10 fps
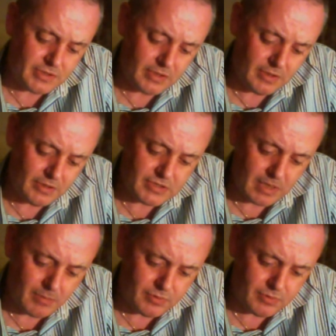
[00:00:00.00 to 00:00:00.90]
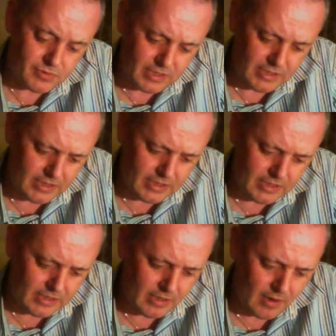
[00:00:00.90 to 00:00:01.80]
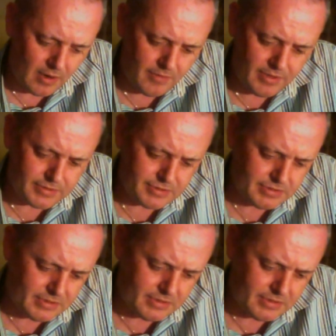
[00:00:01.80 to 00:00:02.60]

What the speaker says: and her sabots kicking arias,